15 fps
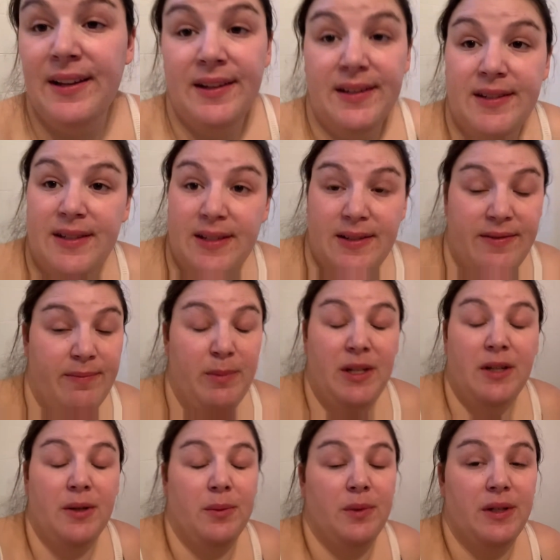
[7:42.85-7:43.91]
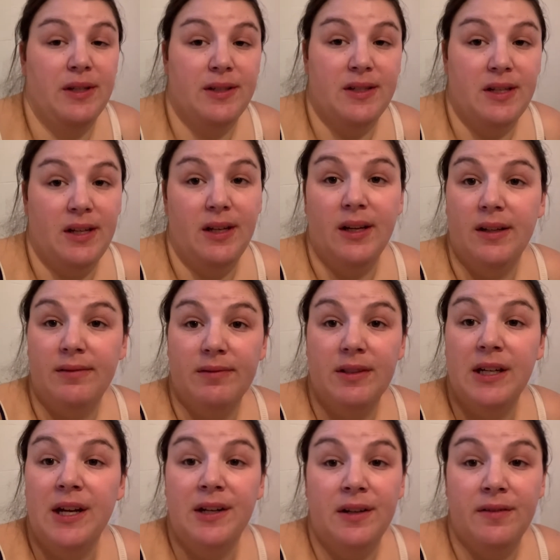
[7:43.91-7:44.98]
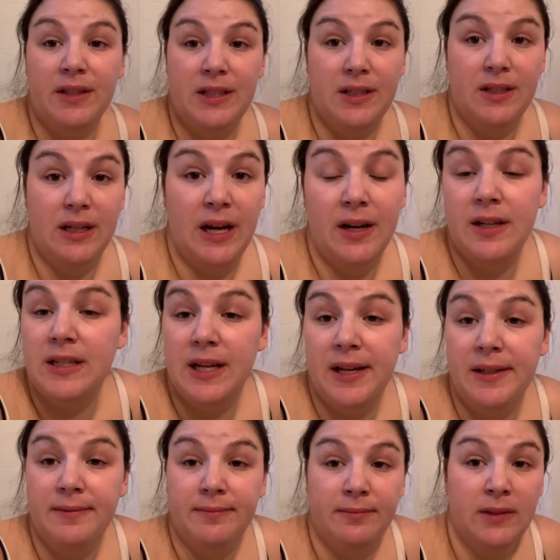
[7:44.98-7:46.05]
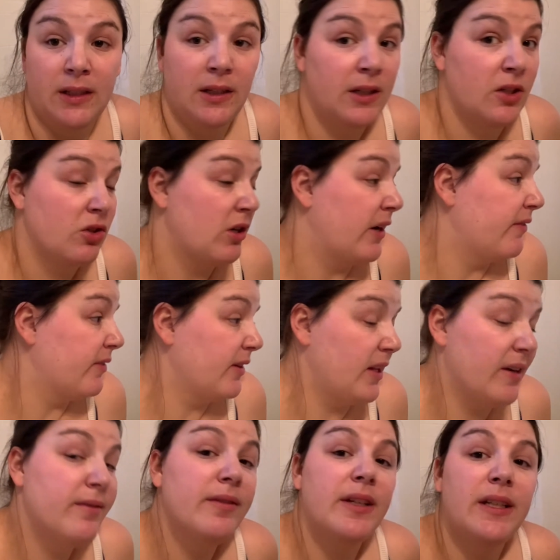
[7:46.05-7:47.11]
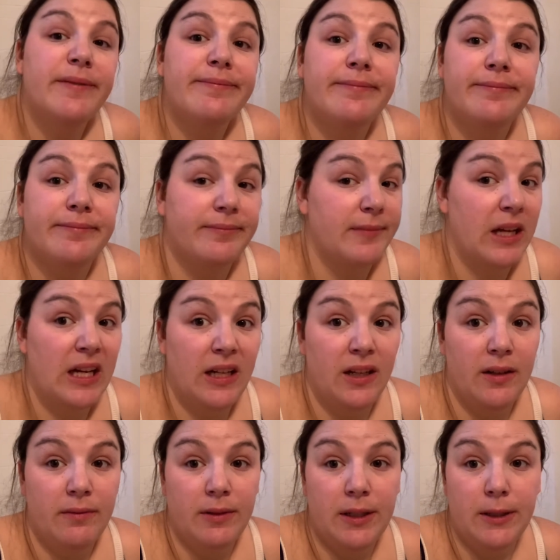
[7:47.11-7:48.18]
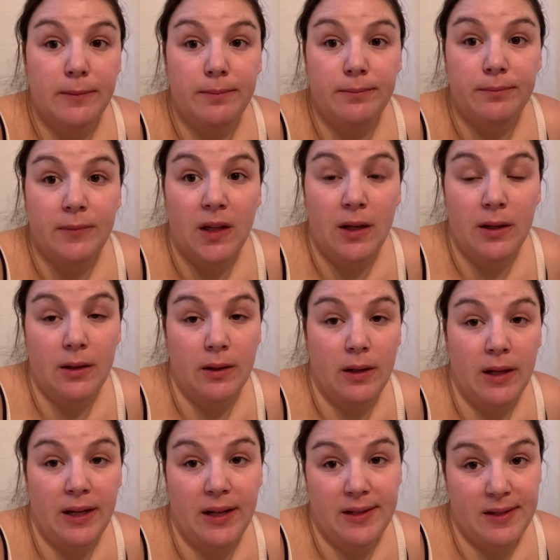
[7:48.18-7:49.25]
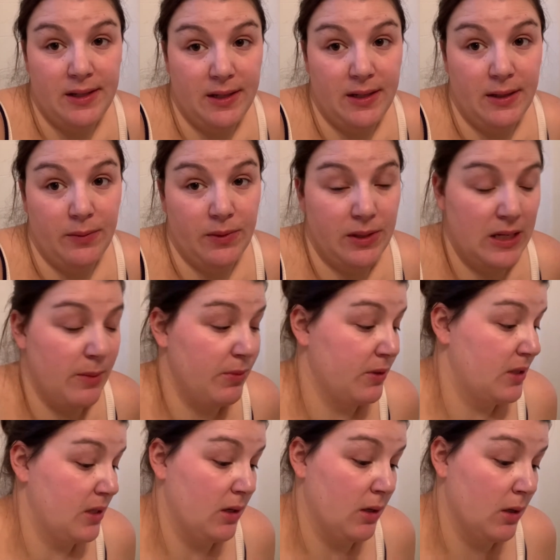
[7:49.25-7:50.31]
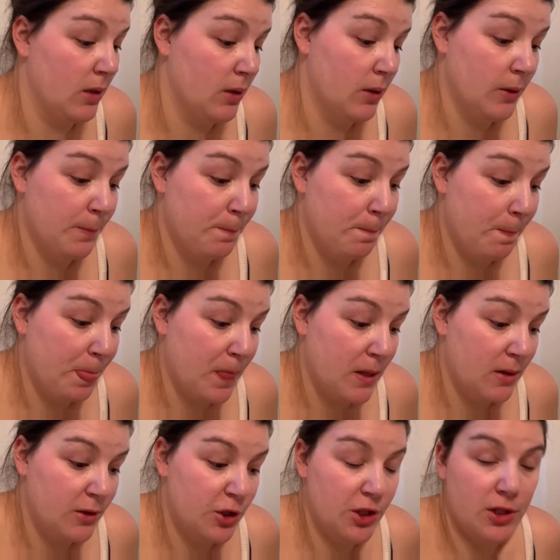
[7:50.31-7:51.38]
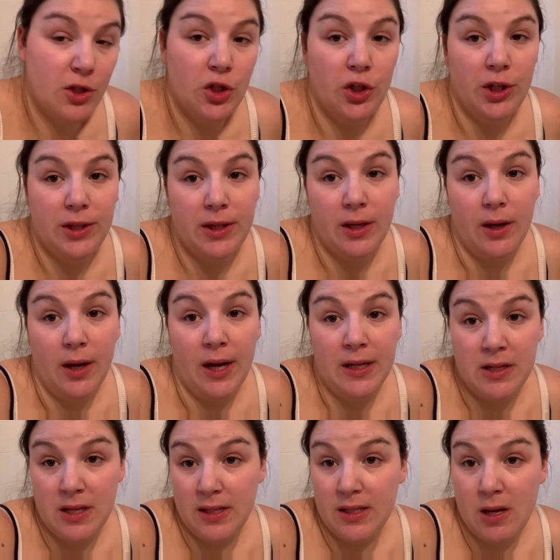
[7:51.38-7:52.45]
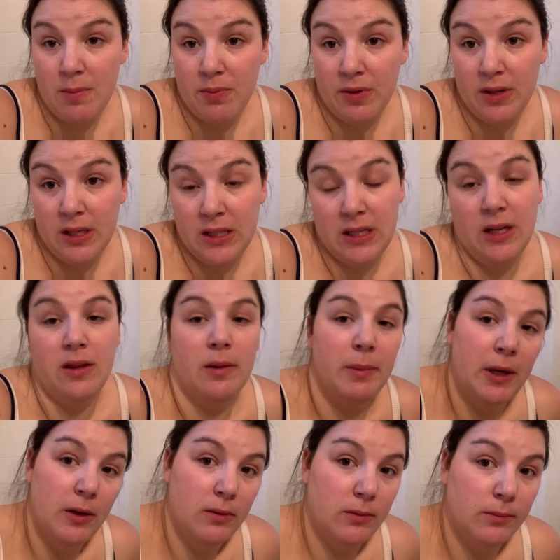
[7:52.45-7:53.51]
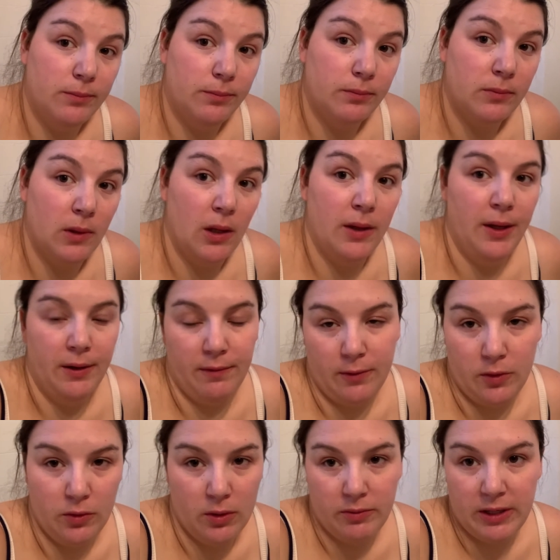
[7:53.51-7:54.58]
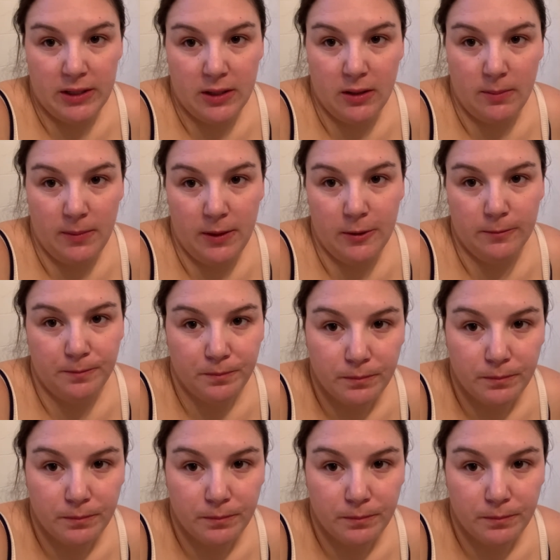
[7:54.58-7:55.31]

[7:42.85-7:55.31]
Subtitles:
this meal was a 10 out of 10. Trevor loved it. I loved it. And like I said, I was able to just cook the onions separately, take them out, and then do the rest of the meal.